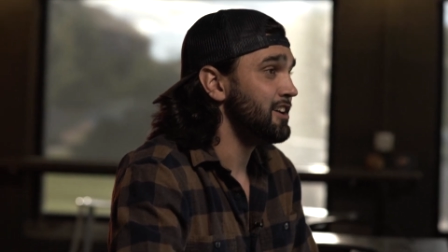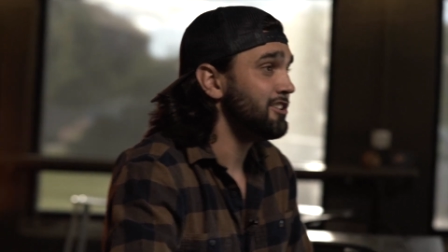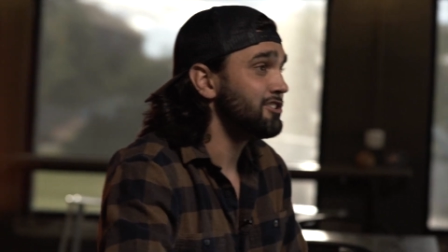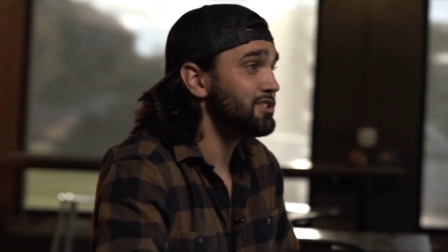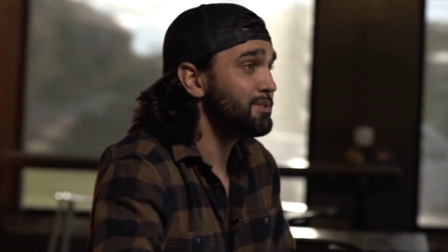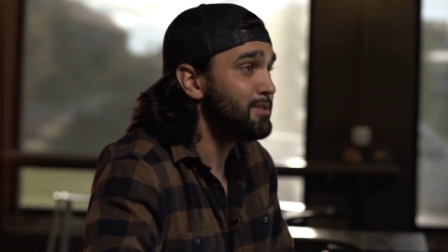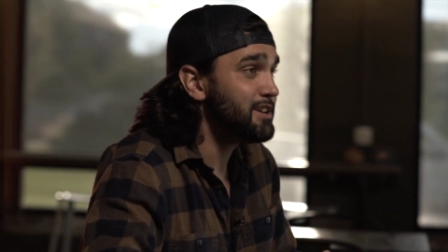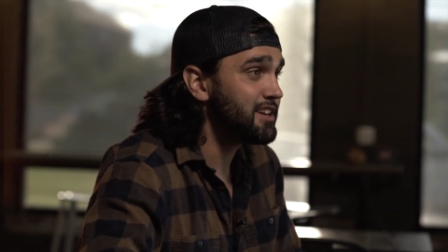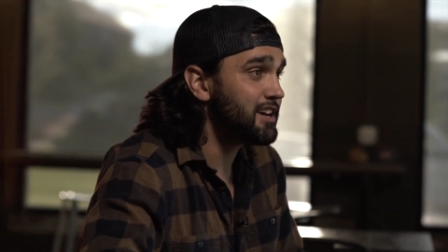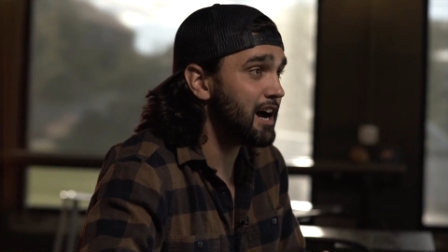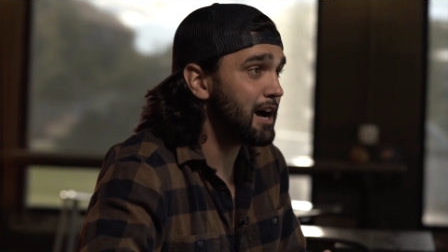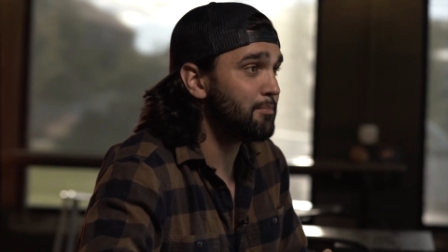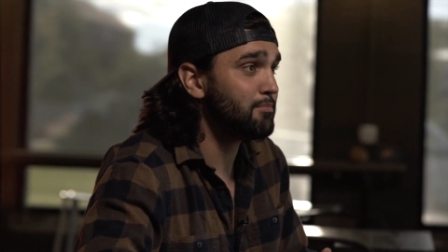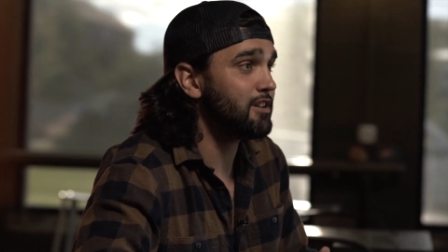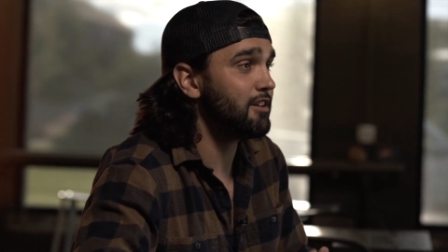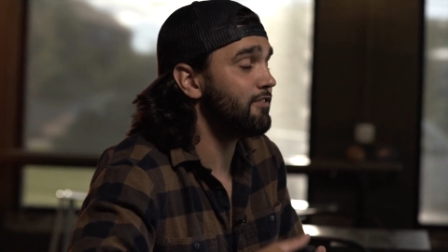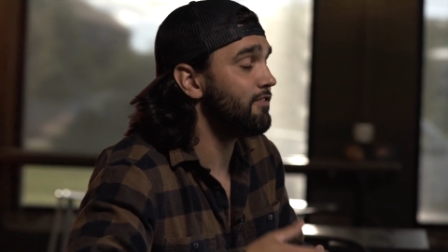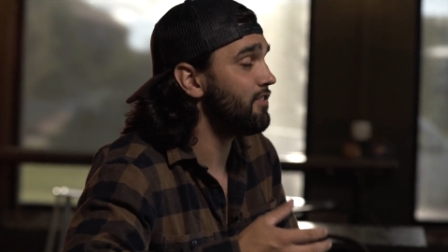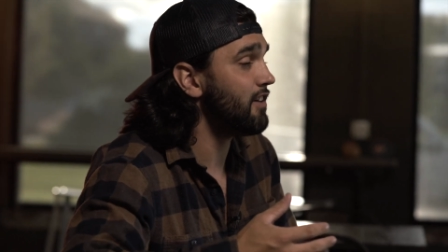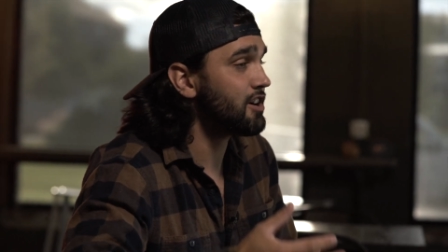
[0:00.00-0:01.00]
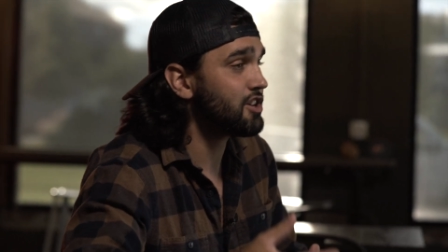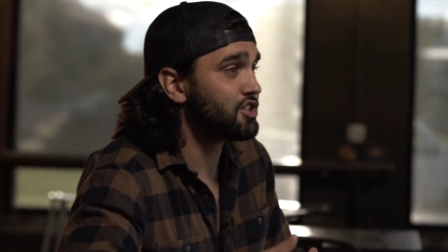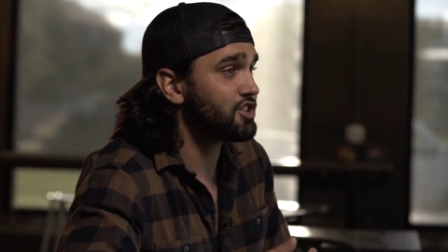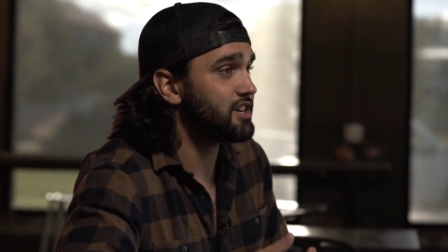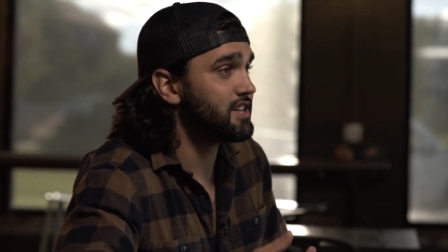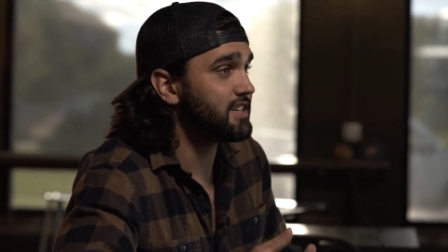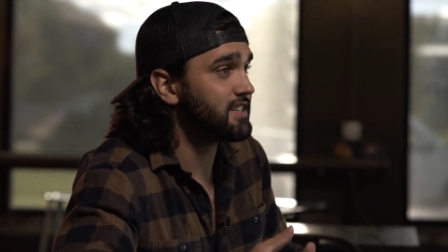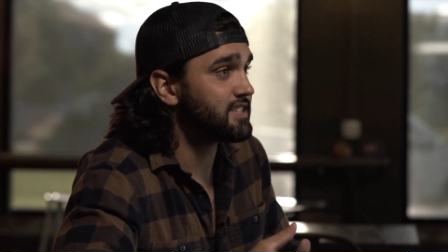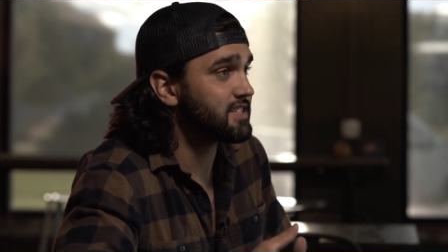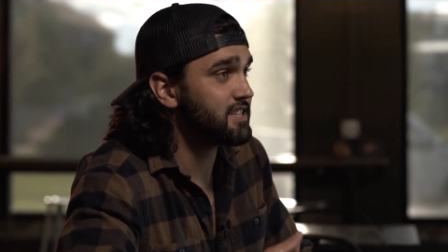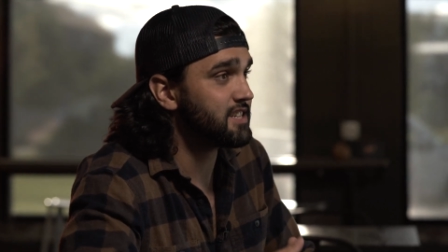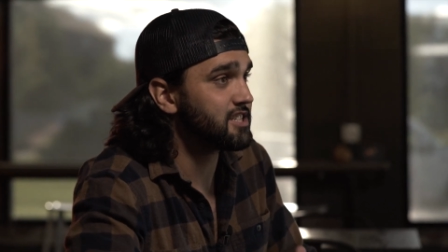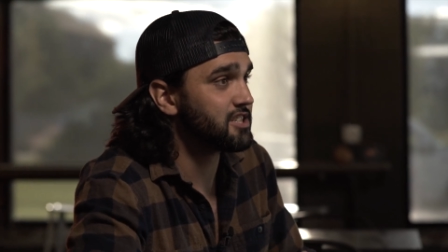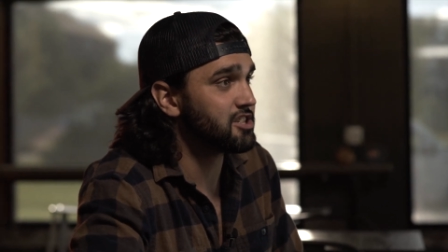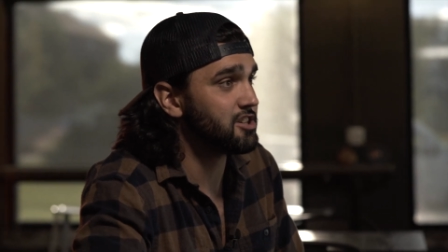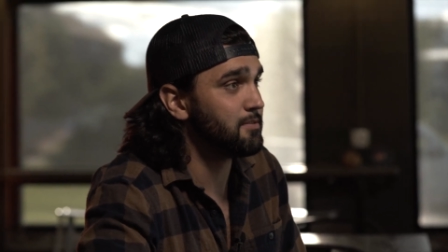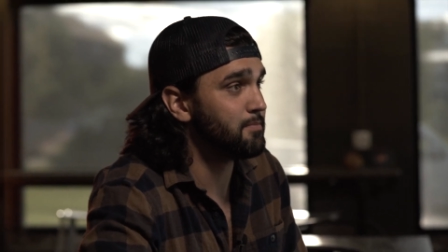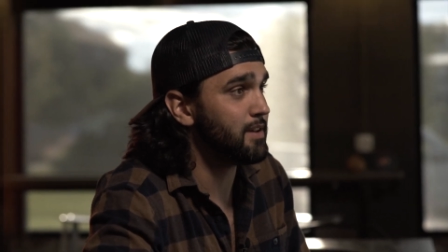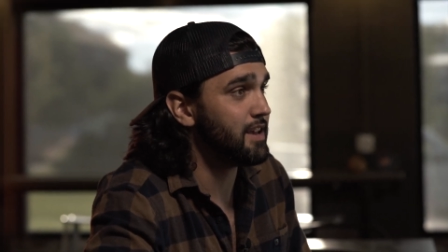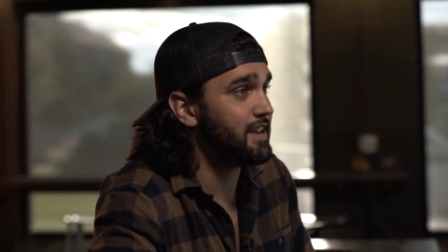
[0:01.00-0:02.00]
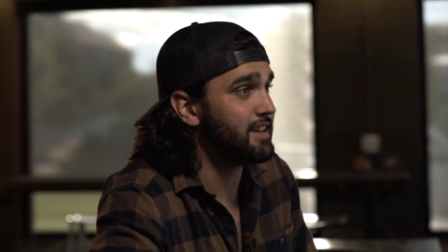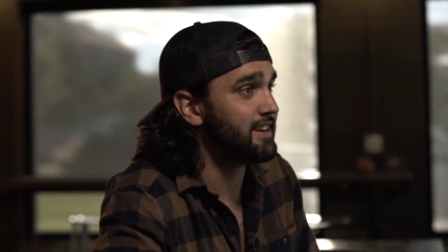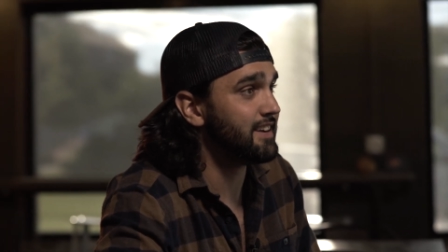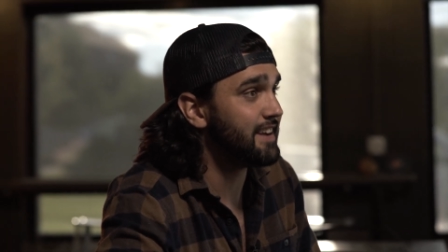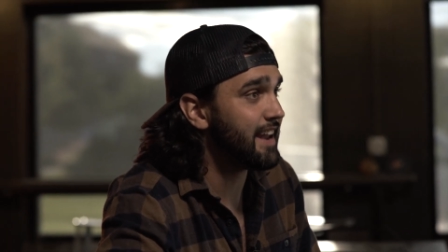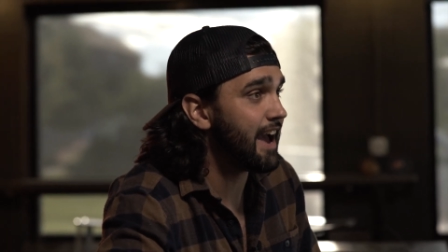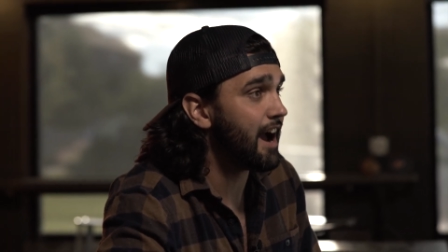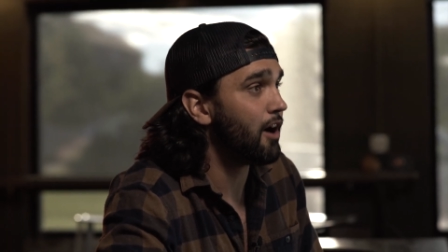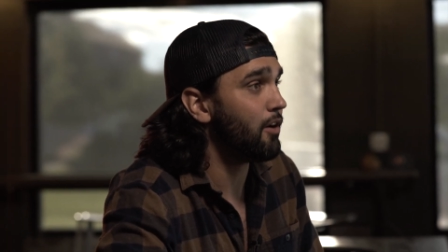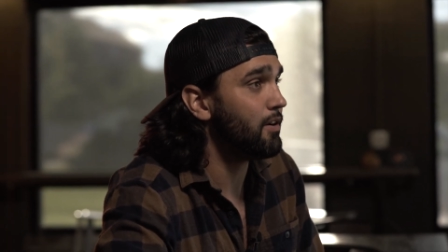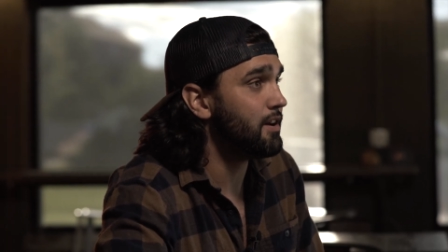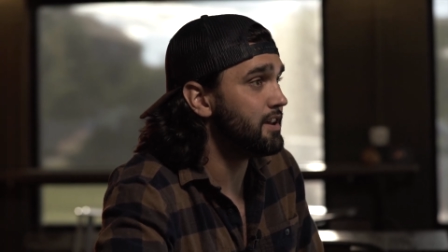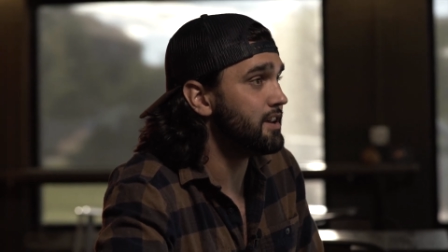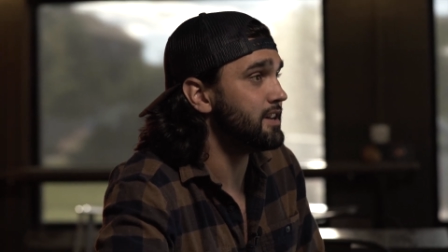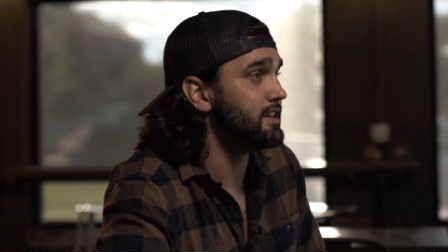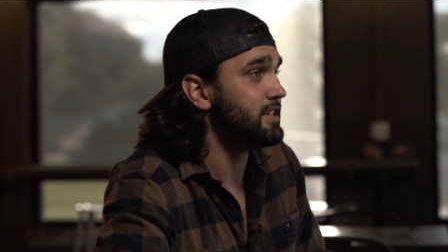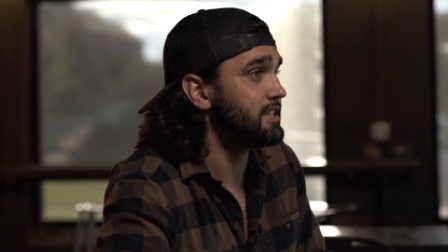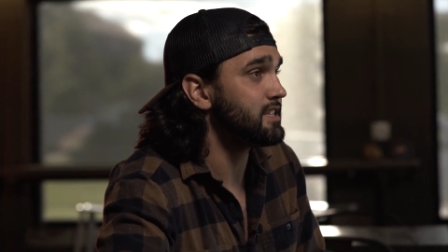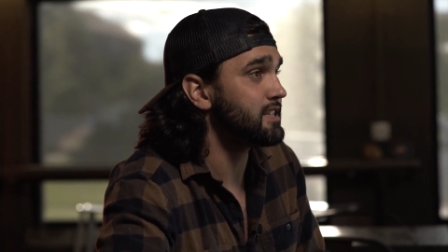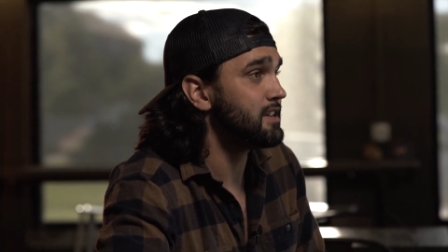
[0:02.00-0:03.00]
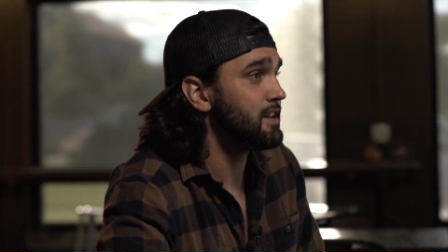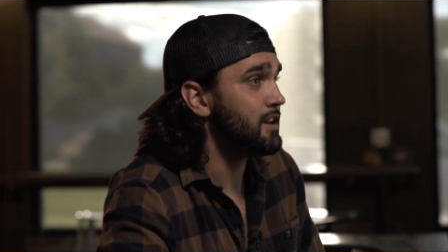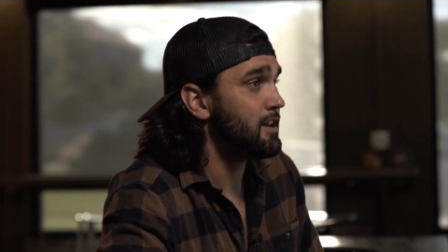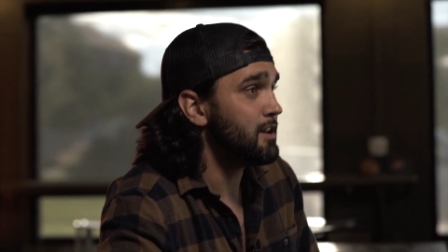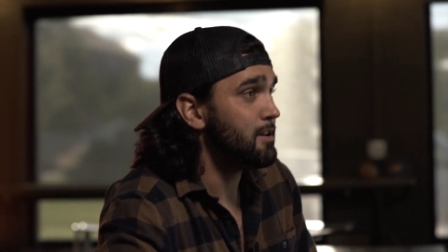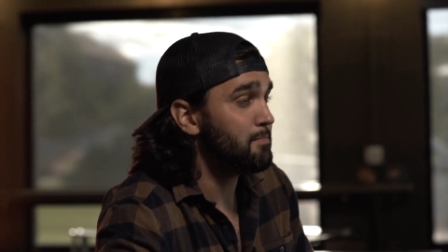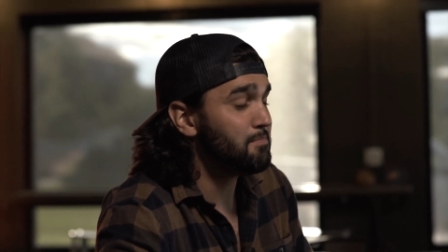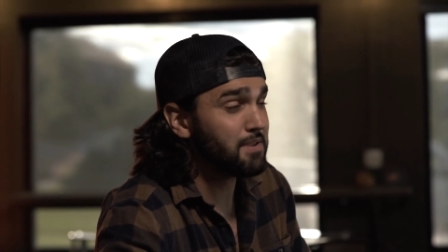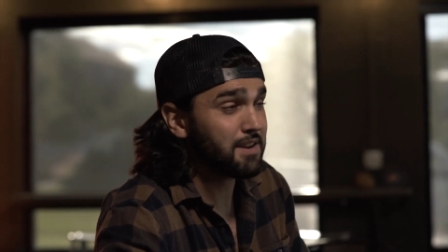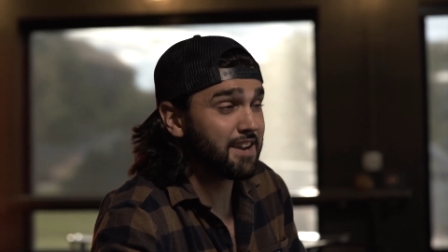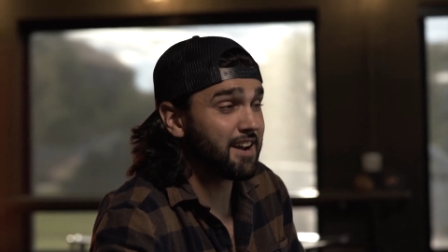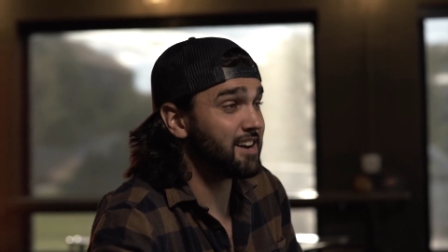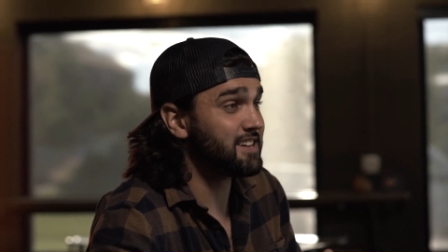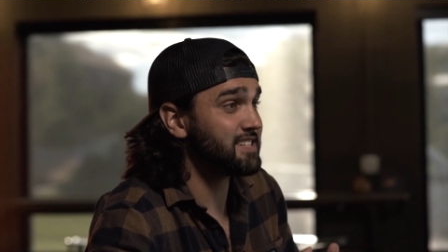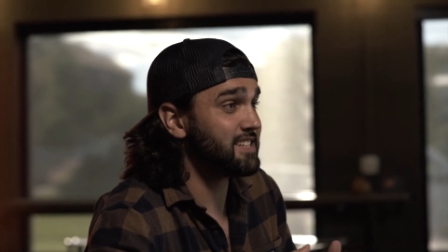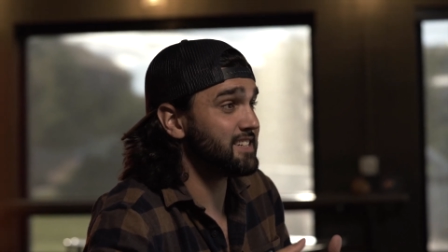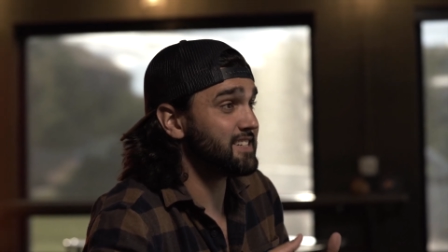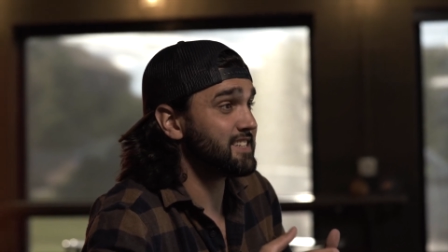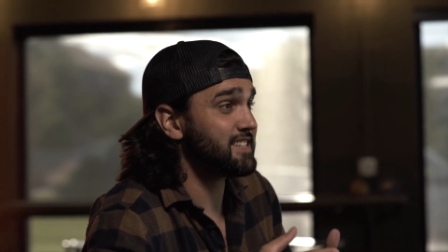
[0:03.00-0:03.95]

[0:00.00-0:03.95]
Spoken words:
to become the functioning system it now is because it